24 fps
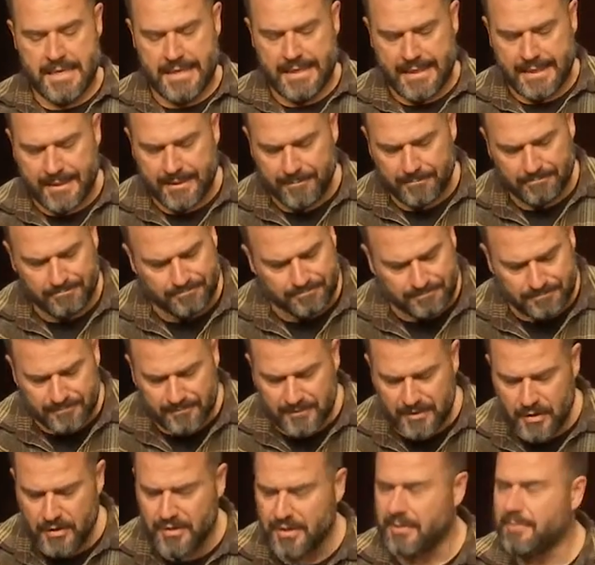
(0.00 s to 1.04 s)

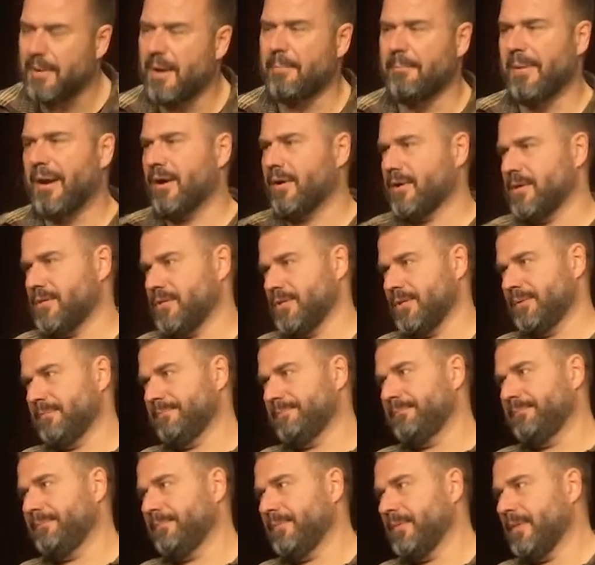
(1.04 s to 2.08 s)
You think about marriage.
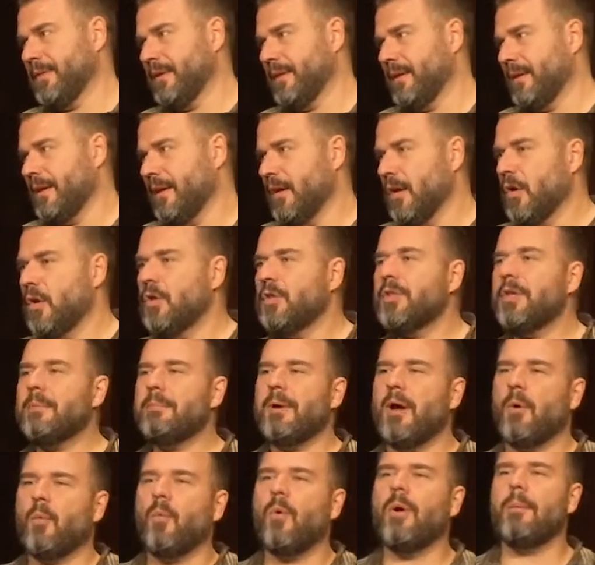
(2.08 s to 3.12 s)
You think
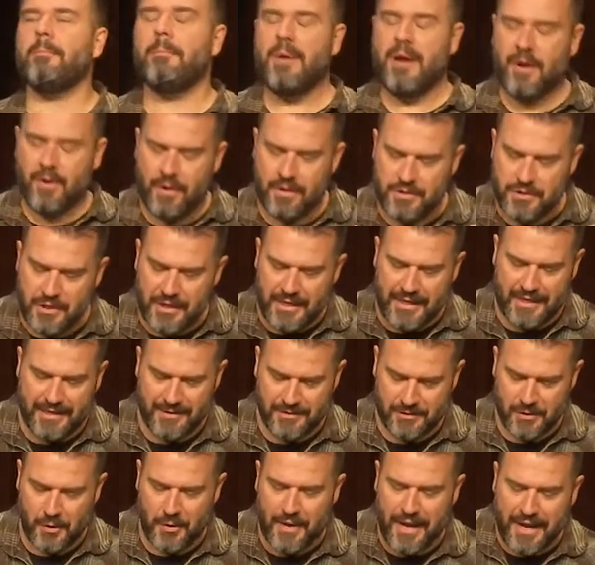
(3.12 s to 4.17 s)
about what marriage
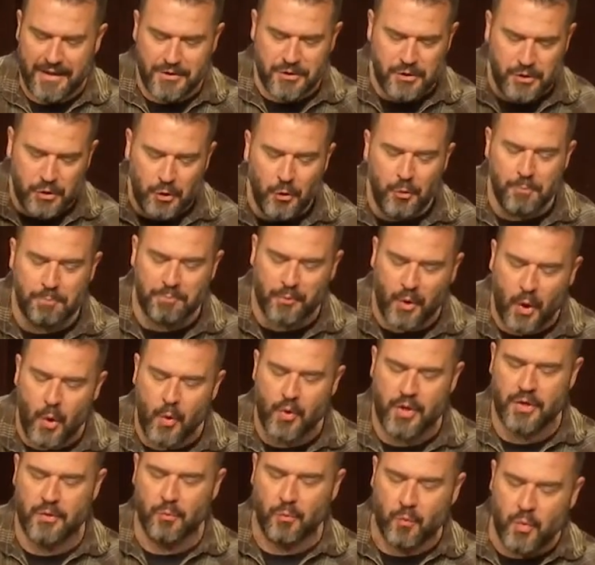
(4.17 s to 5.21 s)
is, okay? Two
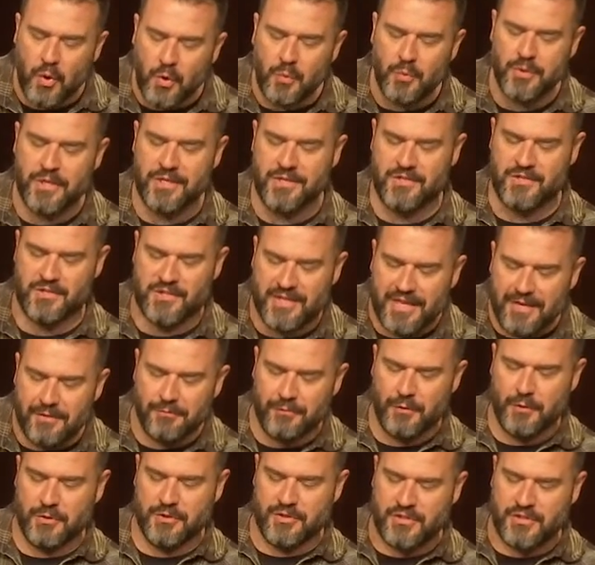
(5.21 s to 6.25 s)
broken, wounded,
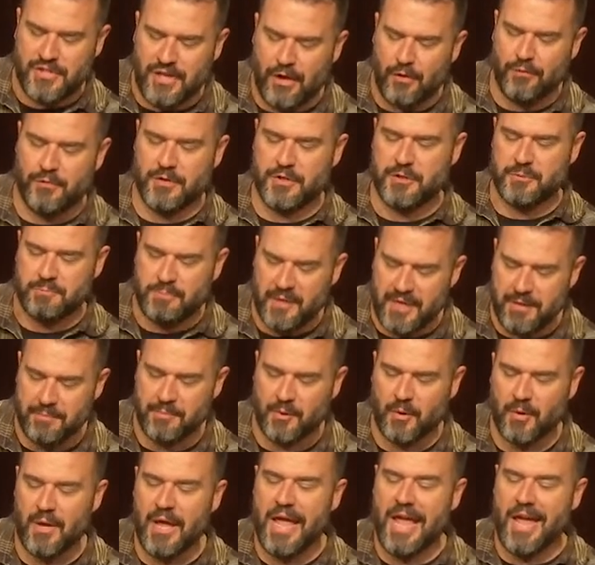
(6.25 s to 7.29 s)
sinful, selfish
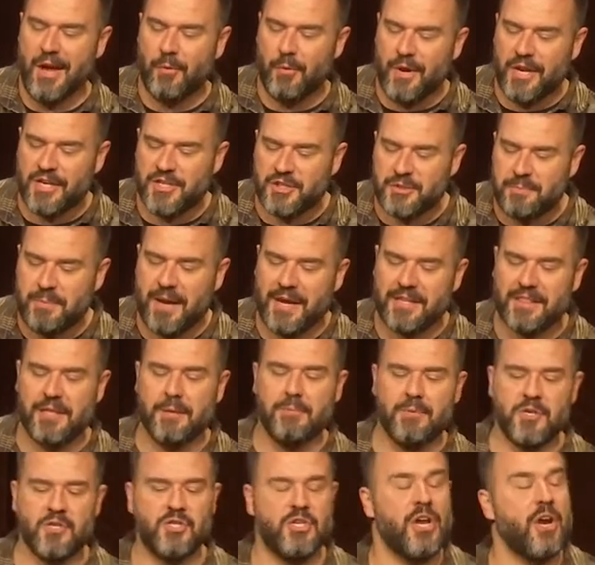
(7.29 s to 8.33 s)
people, and we expect them
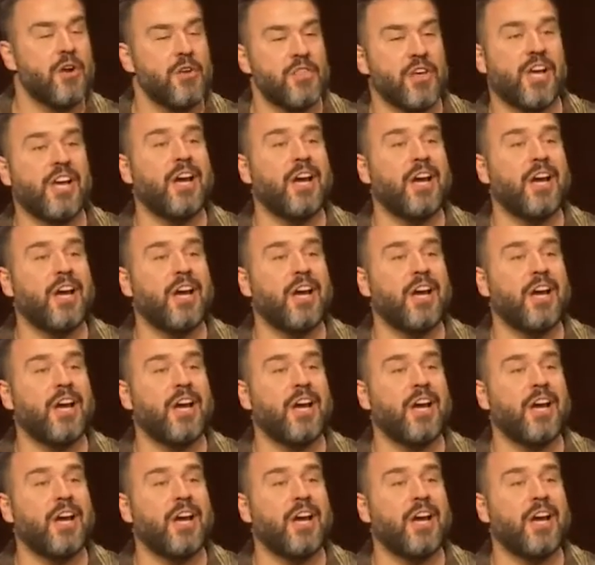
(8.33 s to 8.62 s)
to share the